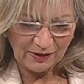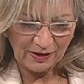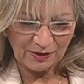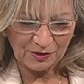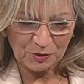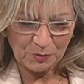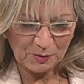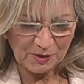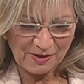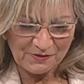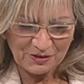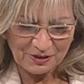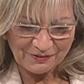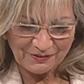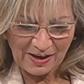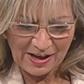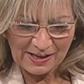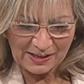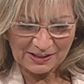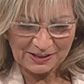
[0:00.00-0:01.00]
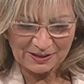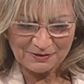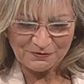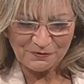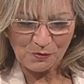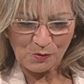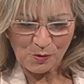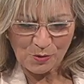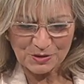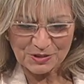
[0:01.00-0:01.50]
Uh, you were given a violin at
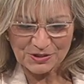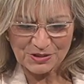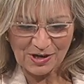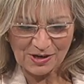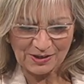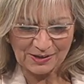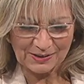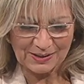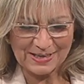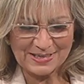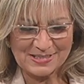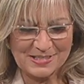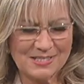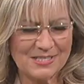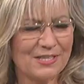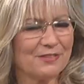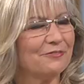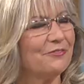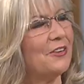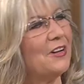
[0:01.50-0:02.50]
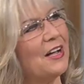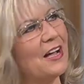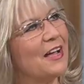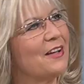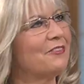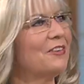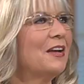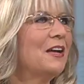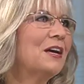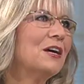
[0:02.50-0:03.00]
four, started lessons at five,